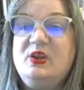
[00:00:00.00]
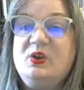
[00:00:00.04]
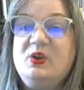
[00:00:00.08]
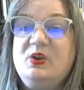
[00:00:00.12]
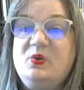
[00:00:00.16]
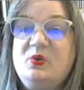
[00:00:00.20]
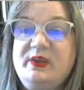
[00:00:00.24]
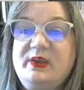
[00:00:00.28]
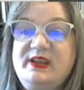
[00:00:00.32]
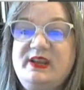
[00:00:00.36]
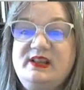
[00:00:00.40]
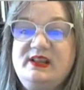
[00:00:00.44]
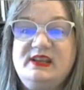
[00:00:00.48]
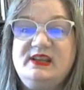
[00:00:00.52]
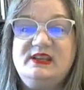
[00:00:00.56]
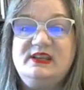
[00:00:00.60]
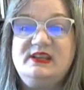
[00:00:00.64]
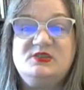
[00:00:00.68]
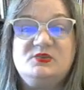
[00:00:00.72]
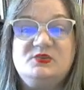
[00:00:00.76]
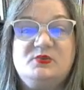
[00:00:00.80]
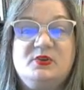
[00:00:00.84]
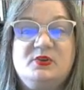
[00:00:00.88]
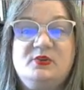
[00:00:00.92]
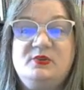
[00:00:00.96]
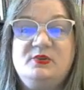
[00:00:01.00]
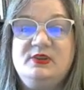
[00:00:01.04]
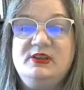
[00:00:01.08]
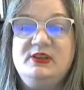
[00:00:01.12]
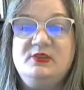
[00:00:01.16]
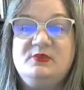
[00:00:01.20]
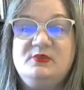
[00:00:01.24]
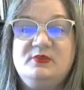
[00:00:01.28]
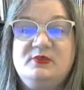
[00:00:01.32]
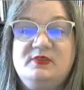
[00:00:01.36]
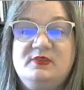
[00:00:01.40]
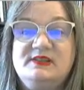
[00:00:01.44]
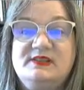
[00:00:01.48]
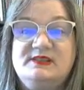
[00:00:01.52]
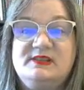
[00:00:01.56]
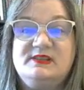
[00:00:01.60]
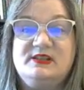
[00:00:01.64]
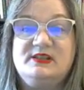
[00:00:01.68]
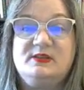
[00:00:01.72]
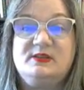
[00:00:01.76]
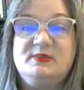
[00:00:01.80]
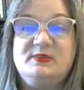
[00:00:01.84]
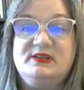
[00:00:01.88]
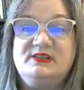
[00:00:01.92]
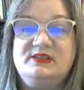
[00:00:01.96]
Quickly scrolling through the
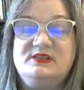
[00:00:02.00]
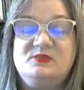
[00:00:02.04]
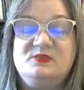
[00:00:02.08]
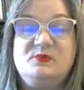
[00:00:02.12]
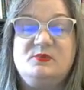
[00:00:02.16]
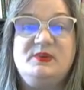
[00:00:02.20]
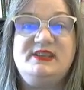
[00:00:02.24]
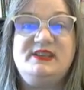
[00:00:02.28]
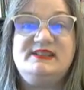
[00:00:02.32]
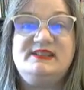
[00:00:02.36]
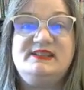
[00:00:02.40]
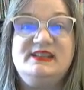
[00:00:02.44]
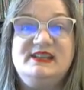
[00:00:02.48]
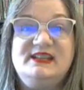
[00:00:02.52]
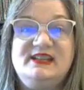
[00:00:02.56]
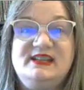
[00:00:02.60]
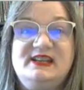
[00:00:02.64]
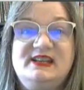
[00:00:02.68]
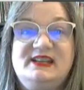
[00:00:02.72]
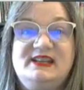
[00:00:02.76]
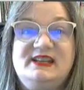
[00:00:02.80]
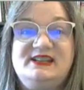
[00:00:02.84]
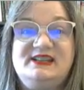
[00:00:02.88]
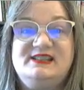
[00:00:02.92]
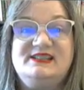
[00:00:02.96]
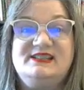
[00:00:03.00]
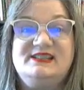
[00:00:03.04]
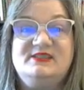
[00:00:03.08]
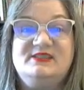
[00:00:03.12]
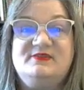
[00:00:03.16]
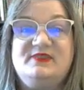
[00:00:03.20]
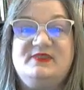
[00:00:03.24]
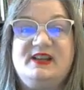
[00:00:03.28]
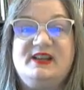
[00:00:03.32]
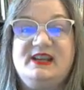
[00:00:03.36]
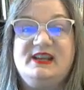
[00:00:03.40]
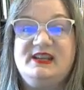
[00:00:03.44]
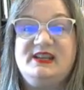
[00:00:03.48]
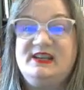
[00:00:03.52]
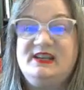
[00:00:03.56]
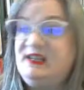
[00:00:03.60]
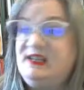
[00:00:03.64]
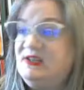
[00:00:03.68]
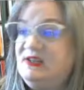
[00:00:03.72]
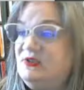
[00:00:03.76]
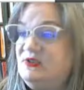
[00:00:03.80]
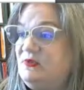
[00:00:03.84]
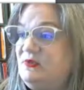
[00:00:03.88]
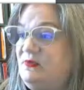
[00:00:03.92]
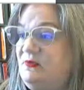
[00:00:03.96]
syllabus, we see that it is divided
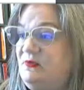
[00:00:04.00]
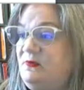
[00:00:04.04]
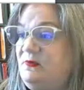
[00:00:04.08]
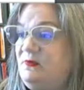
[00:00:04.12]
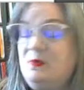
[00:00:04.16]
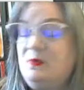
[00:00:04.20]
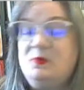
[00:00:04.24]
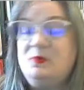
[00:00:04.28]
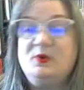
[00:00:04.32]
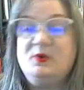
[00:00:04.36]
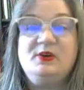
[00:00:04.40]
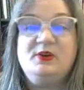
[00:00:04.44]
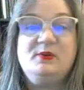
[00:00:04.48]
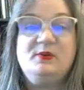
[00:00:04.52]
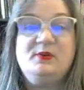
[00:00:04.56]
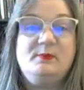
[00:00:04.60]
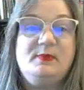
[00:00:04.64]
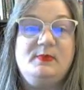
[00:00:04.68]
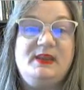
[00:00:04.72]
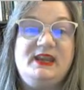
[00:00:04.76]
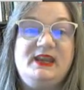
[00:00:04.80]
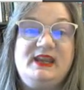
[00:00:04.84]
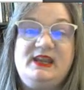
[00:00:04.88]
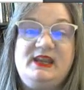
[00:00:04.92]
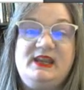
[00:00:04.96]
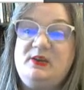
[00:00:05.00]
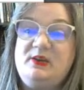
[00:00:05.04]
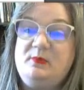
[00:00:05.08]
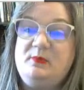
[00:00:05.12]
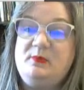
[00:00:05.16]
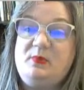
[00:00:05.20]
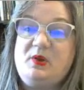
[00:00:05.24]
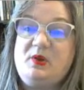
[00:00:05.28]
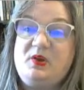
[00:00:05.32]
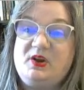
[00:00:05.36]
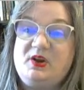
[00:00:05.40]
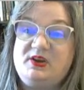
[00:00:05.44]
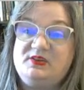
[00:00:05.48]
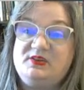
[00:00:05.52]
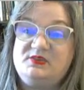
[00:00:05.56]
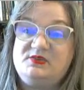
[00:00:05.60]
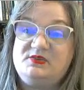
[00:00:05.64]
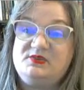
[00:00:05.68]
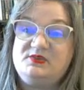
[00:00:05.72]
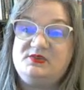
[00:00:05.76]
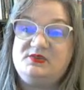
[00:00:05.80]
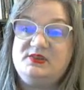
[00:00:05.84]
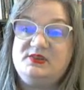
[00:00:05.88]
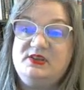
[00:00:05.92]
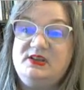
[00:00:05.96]
into 4 main
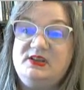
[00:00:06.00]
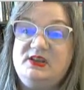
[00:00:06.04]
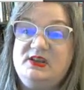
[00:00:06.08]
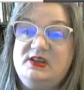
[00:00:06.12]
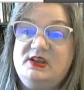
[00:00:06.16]
parts.